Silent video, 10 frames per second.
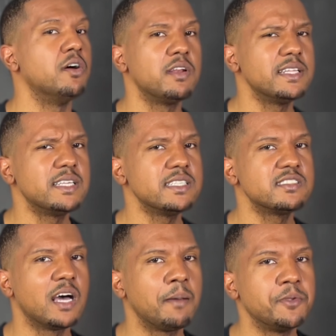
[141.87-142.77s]
don't let that
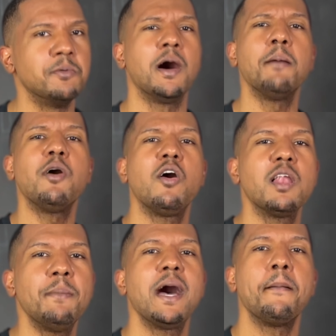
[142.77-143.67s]
stop you. I'm all
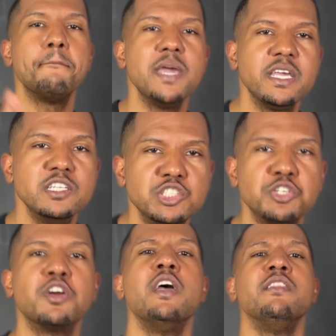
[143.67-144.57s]
about making
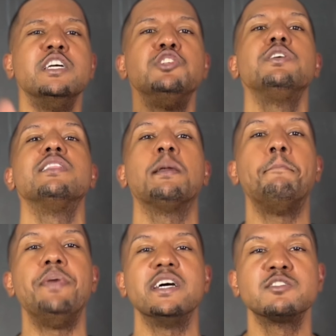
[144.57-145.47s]
sure that you get the
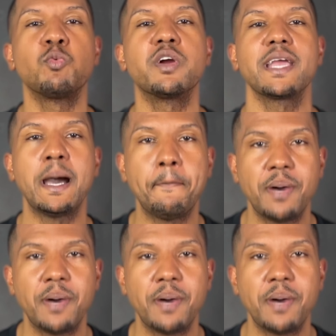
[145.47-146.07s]
best workout